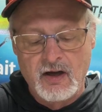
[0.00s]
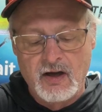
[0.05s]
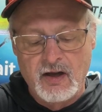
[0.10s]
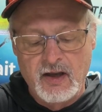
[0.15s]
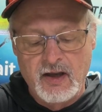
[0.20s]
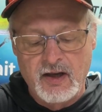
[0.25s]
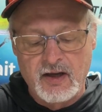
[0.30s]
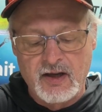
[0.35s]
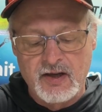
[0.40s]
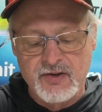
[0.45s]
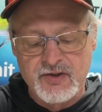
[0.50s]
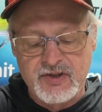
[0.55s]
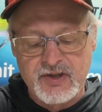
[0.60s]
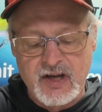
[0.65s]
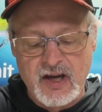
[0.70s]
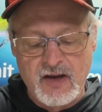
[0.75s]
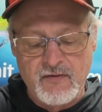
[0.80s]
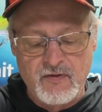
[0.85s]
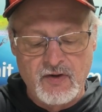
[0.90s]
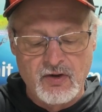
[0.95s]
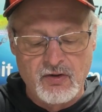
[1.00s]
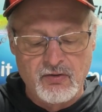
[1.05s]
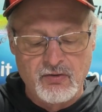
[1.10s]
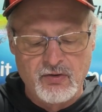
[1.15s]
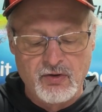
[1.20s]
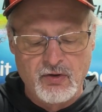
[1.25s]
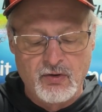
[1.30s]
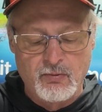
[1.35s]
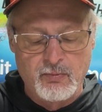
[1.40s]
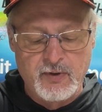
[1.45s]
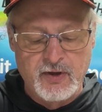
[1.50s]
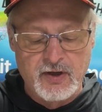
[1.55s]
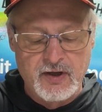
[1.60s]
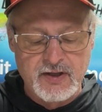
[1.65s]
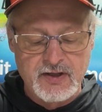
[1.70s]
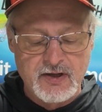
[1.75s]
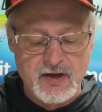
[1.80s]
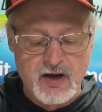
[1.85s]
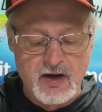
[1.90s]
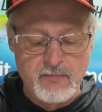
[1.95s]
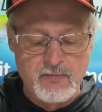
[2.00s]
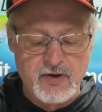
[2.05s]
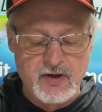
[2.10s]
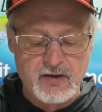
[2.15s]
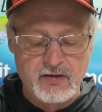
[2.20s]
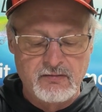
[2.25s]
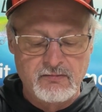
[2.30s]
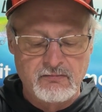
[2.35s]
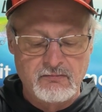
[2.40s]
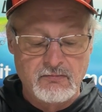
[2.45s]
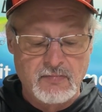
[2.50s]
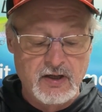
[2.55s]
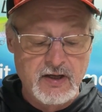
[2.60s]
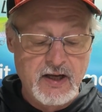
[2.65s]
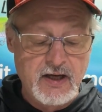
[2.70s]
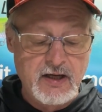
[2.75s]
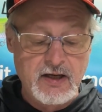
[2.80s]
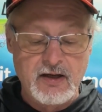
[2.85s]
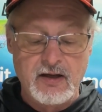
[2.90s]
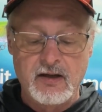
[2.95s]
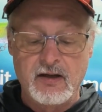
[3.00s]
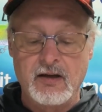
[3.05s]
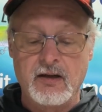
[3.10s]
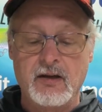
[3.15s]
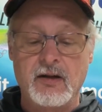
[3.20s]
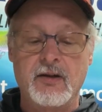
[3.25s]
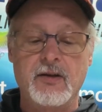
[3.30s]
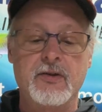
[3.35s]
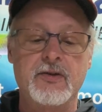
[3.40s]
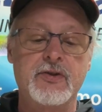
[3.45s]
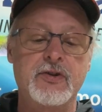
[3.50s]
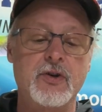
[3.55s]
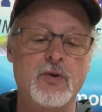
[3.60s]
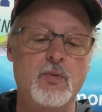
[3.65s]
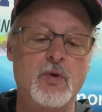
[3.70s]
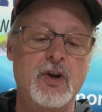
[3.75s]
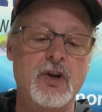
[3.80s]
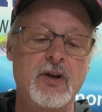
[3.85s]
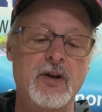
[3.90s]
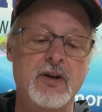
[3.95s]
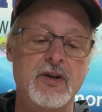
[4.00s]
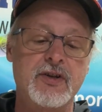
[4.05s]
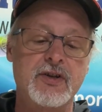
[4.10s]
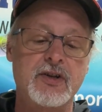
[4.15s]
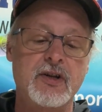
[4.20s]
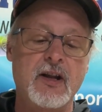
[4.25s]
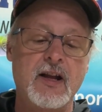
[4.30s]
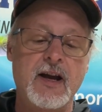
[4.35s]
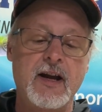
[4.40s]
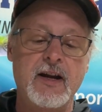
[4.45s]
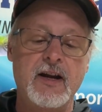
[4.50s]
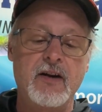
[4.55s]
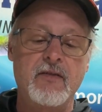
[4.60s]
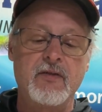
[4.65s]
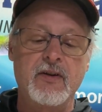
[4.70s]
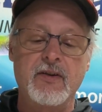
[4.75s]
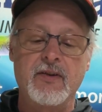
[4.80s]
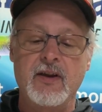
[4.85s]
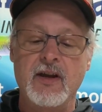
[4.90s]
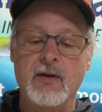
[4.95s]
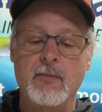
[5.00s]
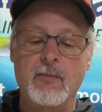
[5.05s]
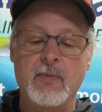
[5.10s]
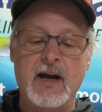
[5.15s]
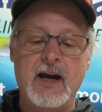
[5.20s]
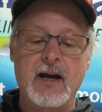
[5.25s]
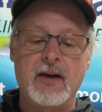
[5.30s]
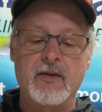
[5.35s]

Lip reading: It can save you a little bit of time and money. So we're going to slide everything back